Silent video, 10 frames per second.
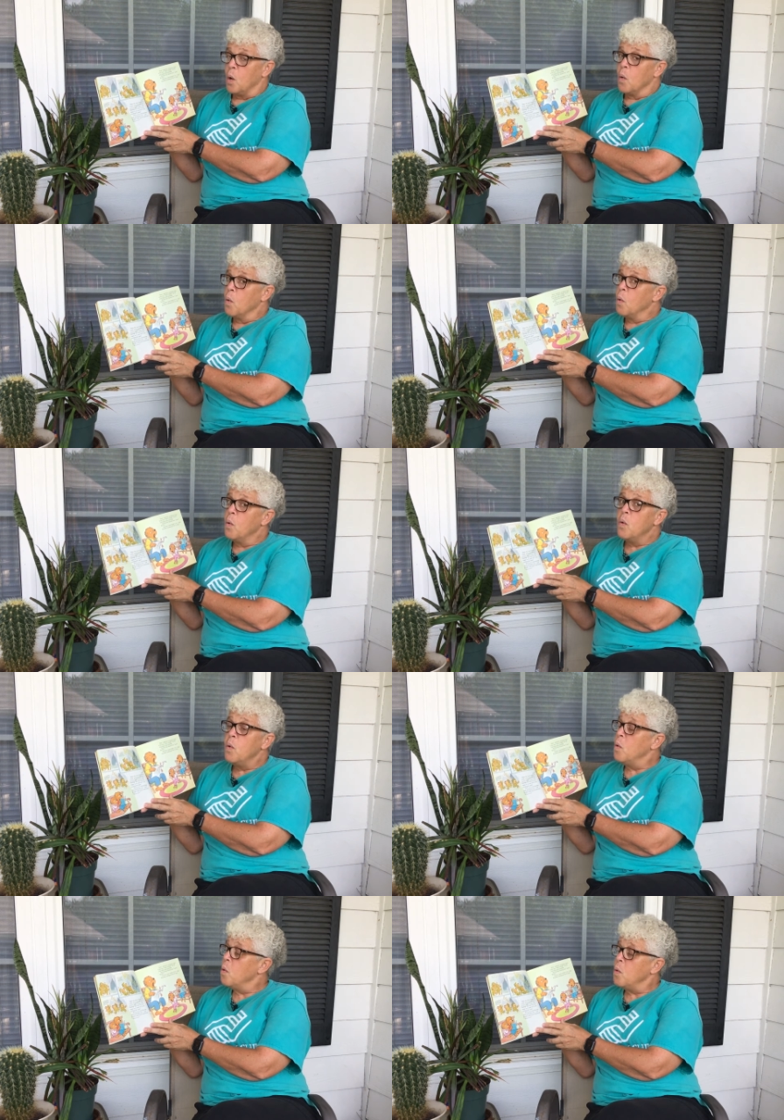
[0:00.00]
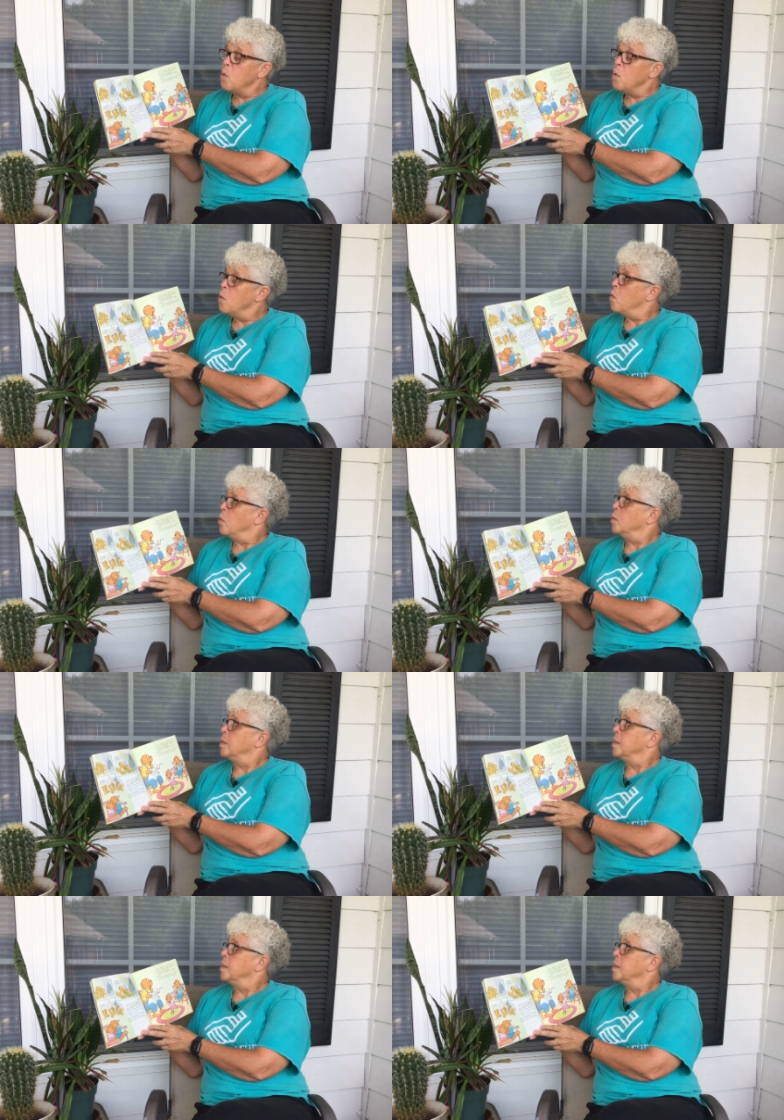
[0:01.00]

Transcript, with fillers: Woo!